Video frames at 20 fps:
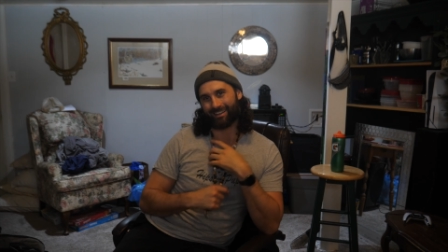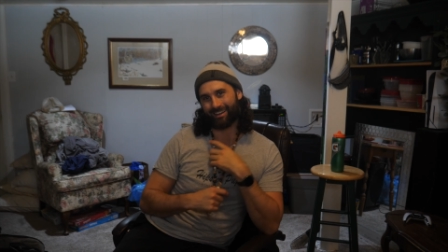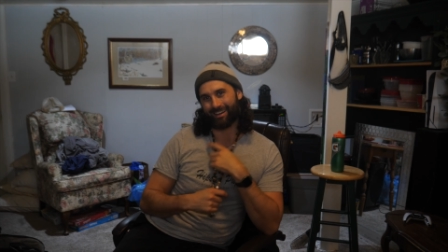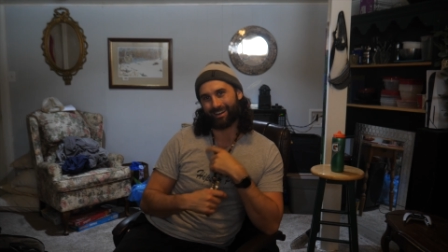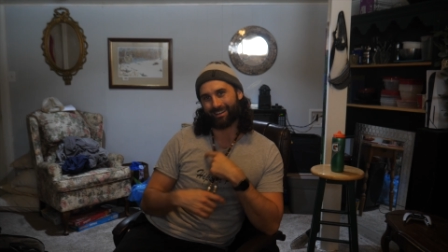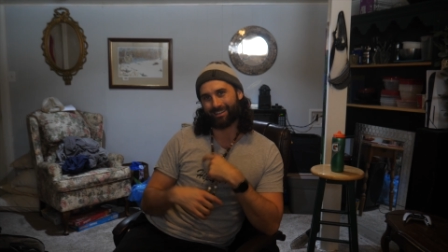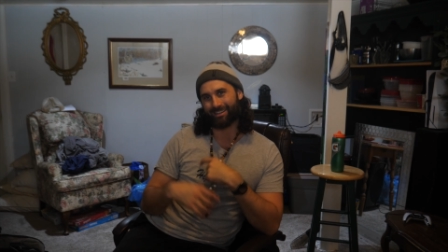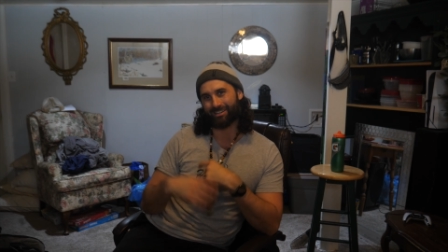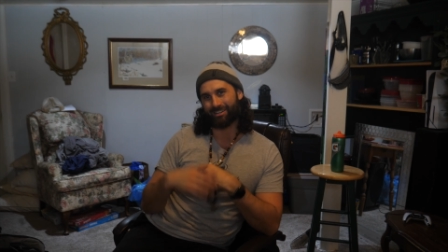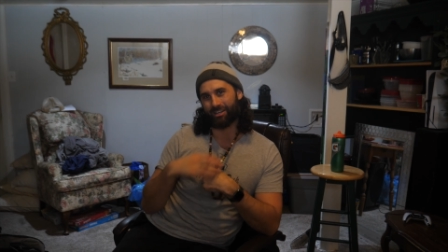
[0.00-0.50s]
that
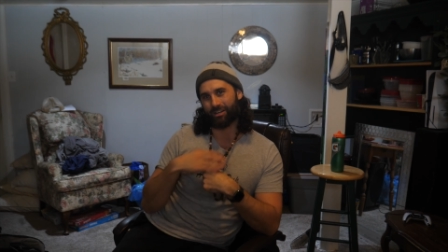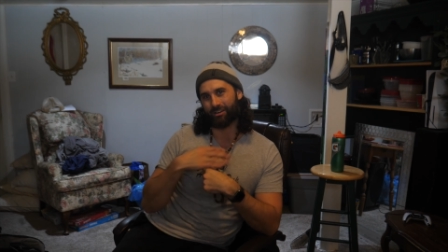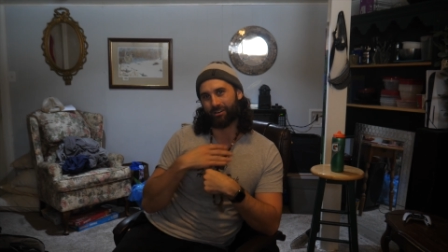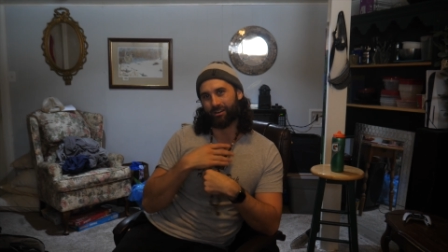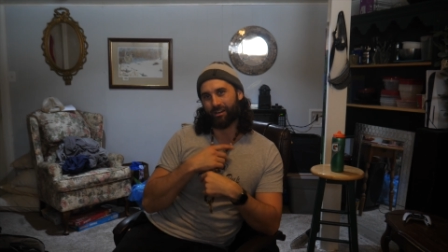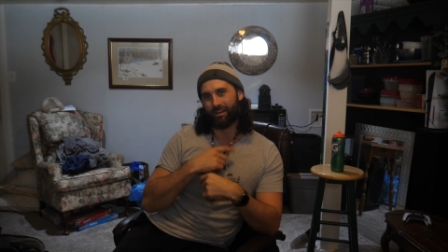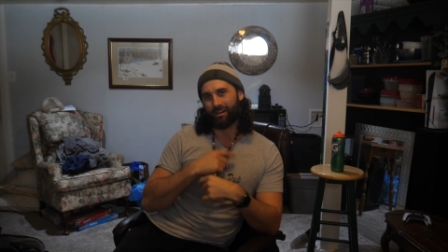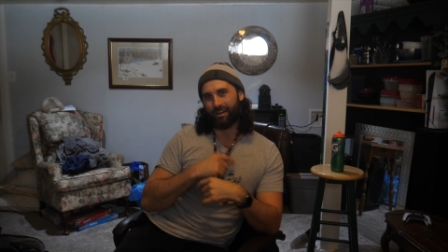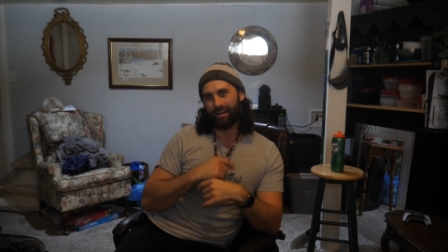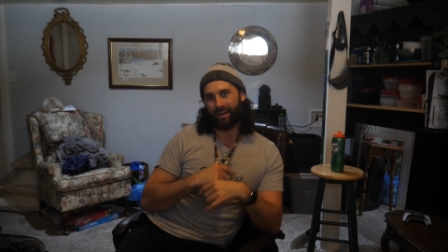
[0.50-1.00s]
I can do,
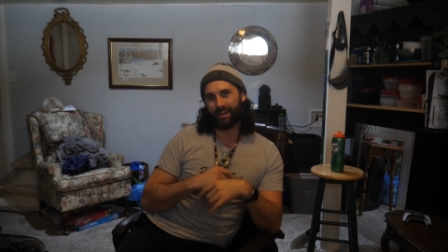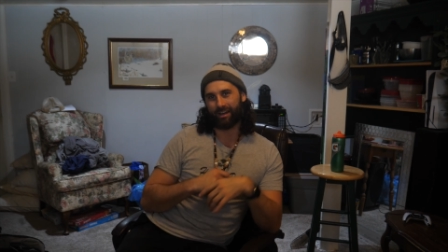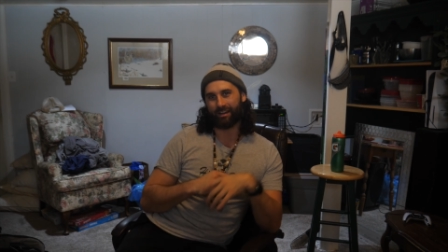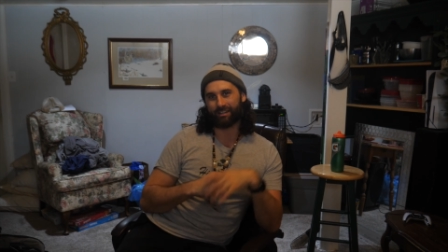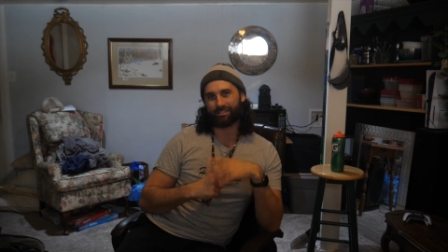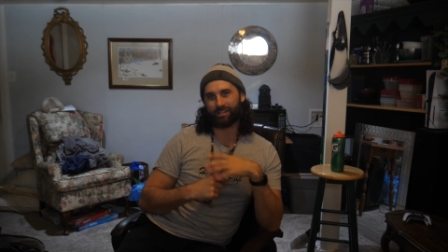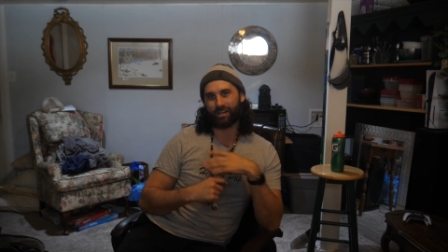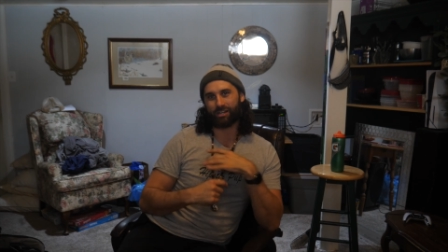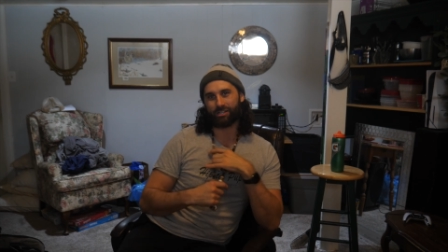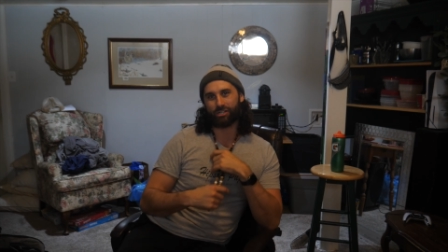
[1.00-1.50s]
and
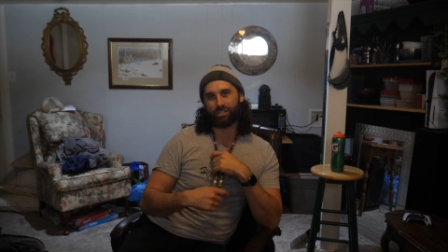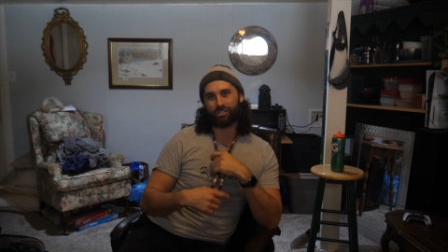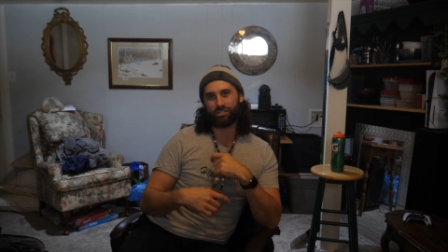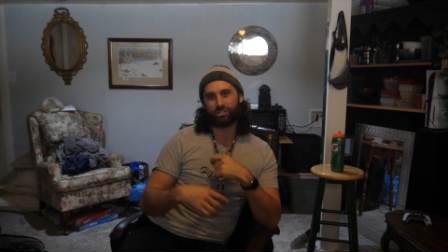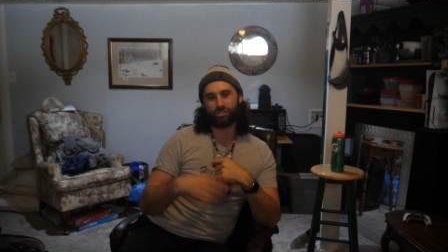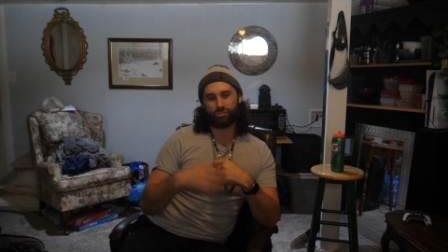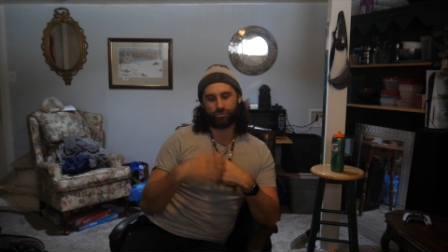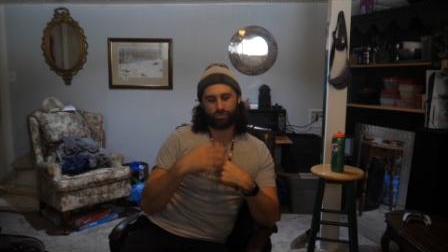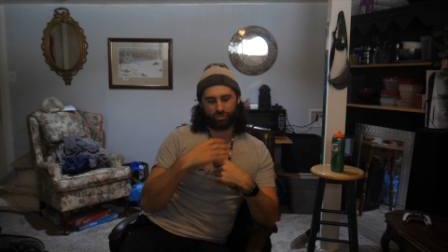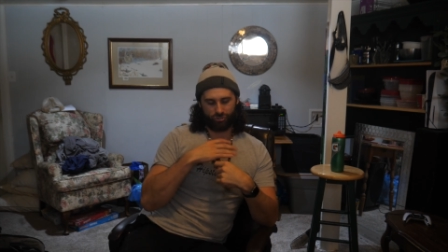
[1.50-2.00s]
it's got
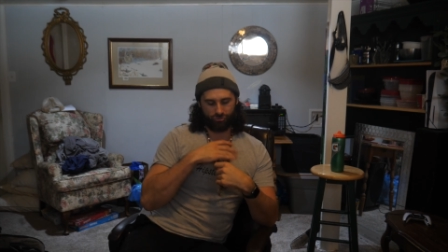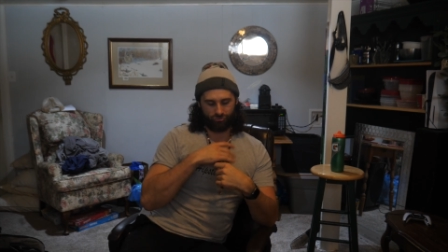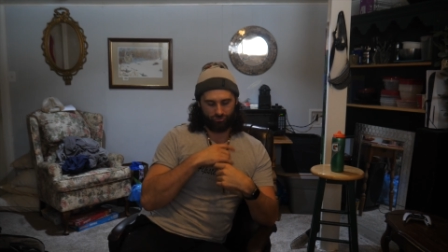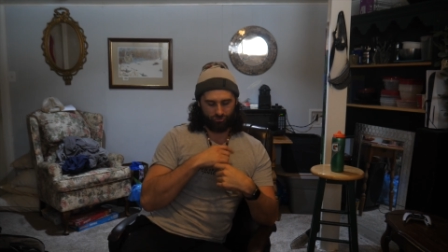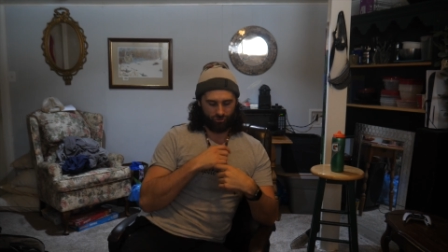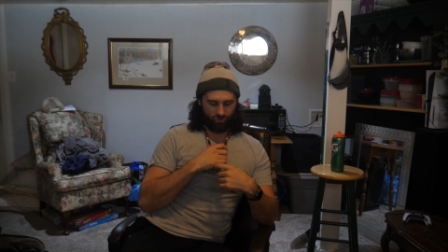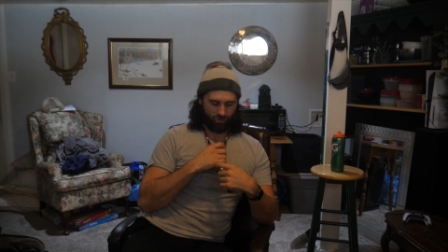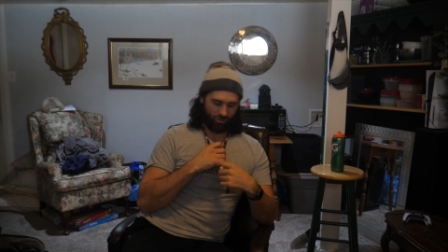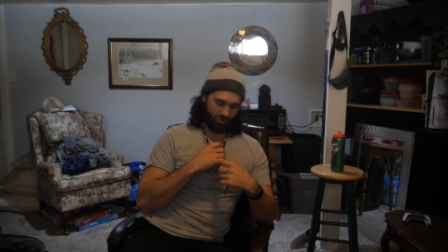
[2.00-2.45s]
good juju.